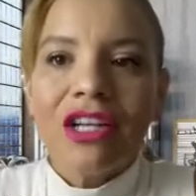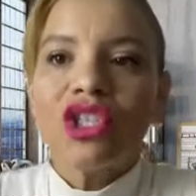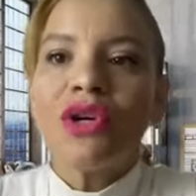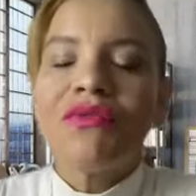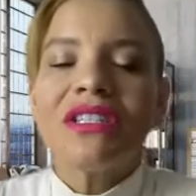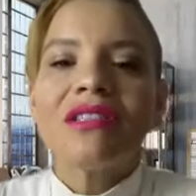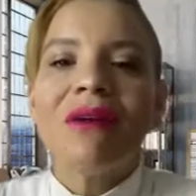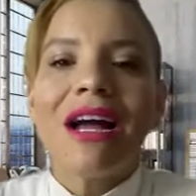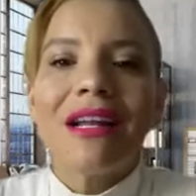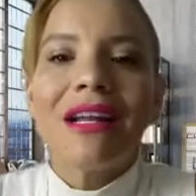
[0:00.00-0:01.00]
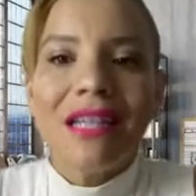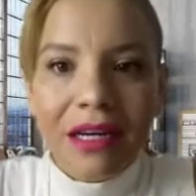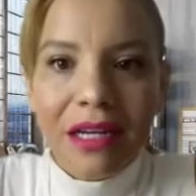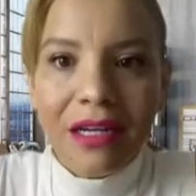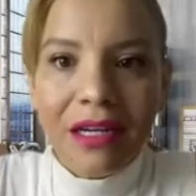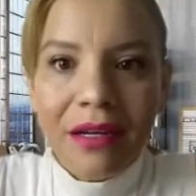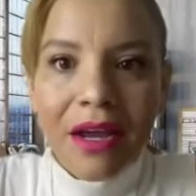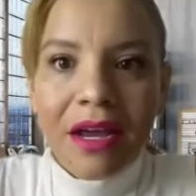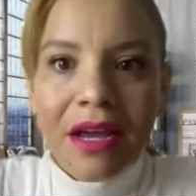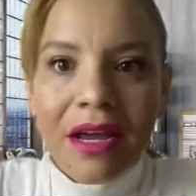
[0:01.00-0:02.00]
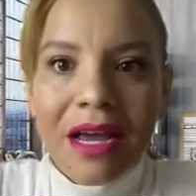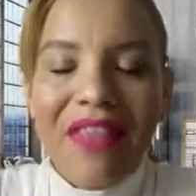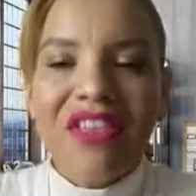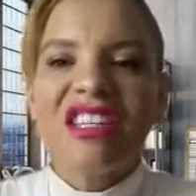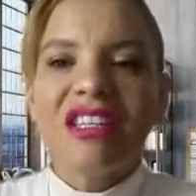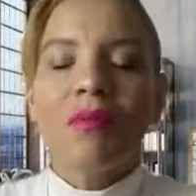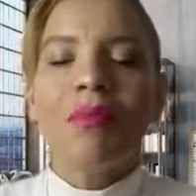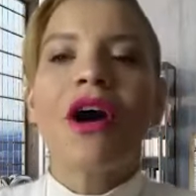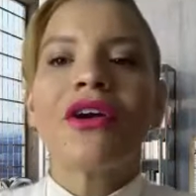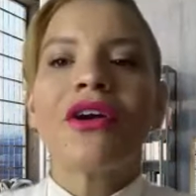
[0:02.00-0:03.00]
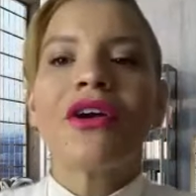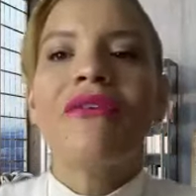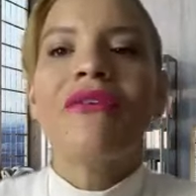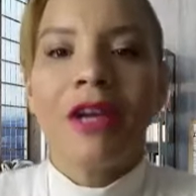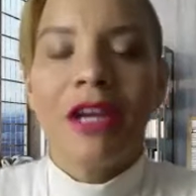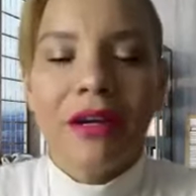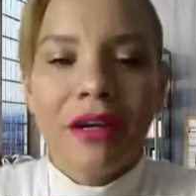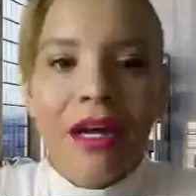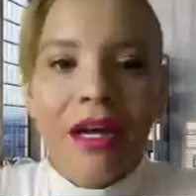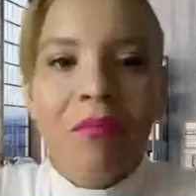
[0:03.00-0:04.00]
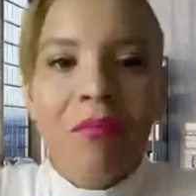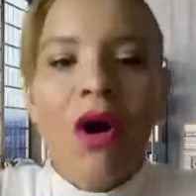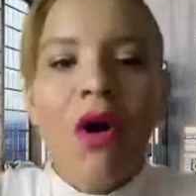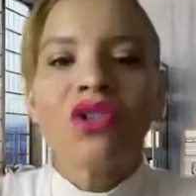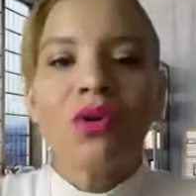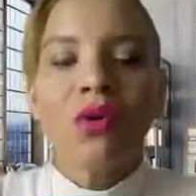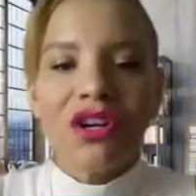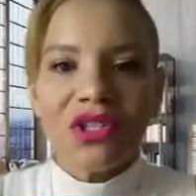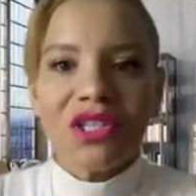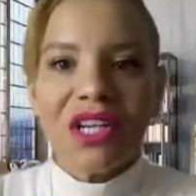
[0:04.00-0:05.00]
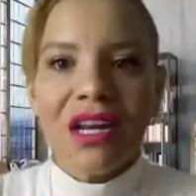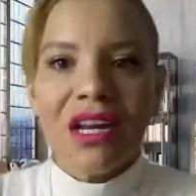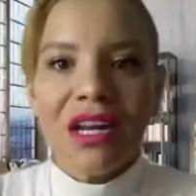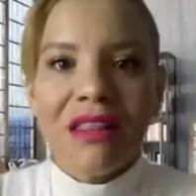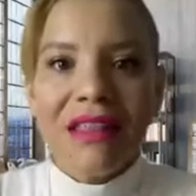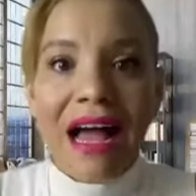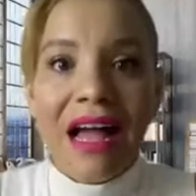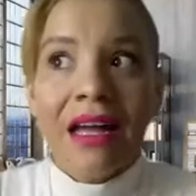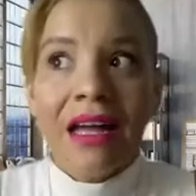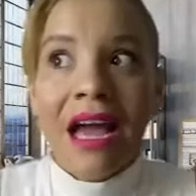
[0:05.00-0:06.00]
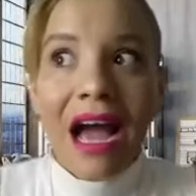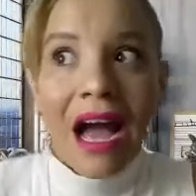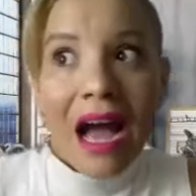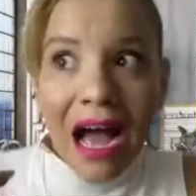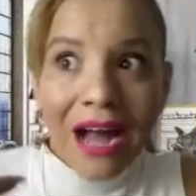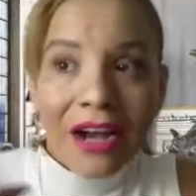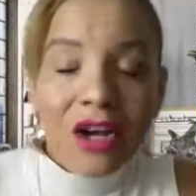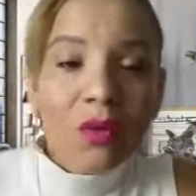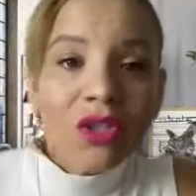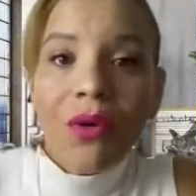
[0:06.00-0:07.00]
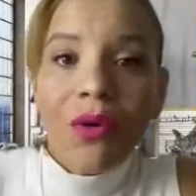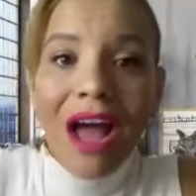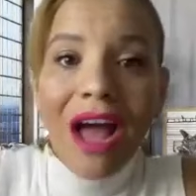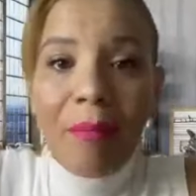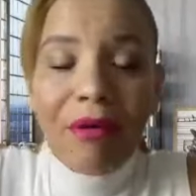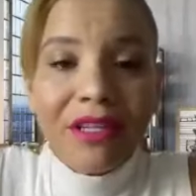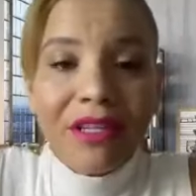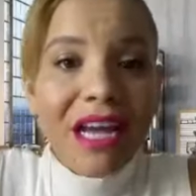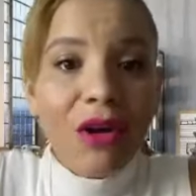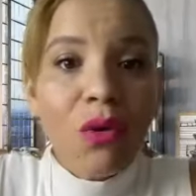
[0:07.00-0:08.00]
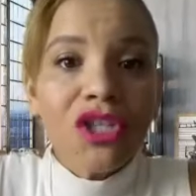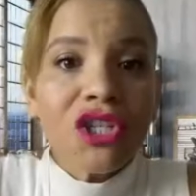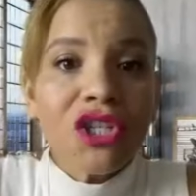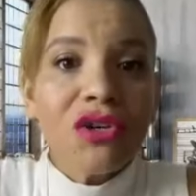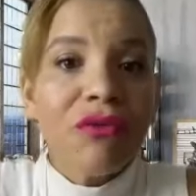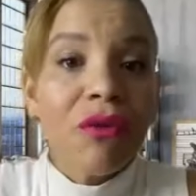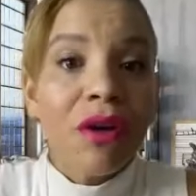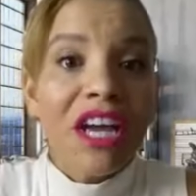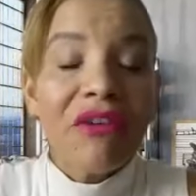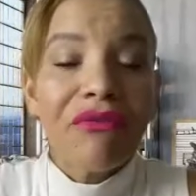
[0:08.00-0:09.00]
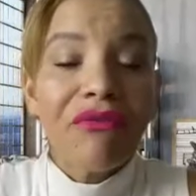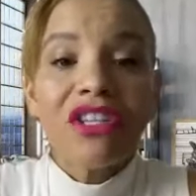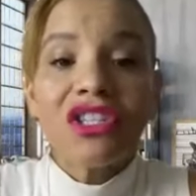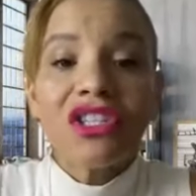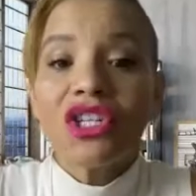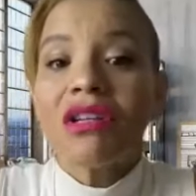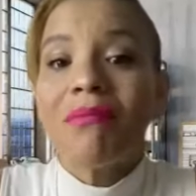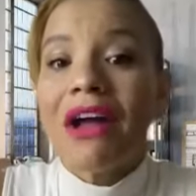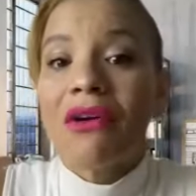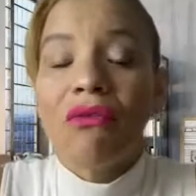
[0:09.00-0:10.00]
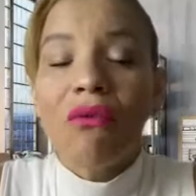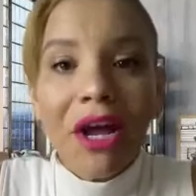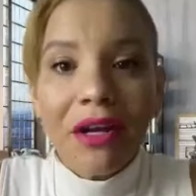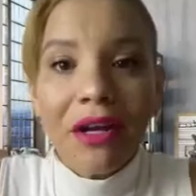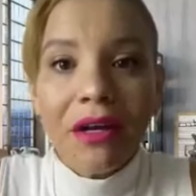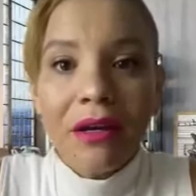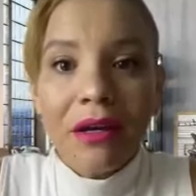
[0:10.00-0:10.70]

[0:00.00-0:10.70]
Service is my identity. And this is a part of me, but also understanding that I know it's going to happen. It's not a question of if, it's just a matter of when.